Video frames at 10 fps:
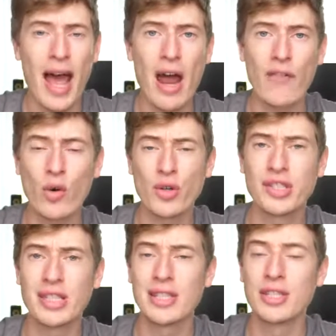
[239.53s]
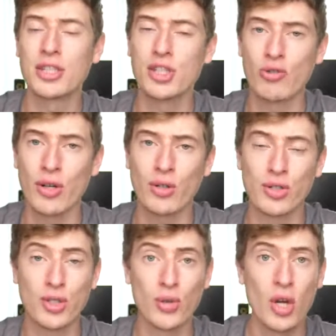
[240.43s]
And of course this leads straight
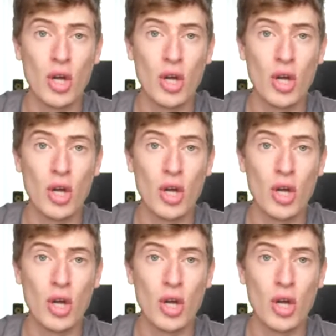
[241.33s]
onto,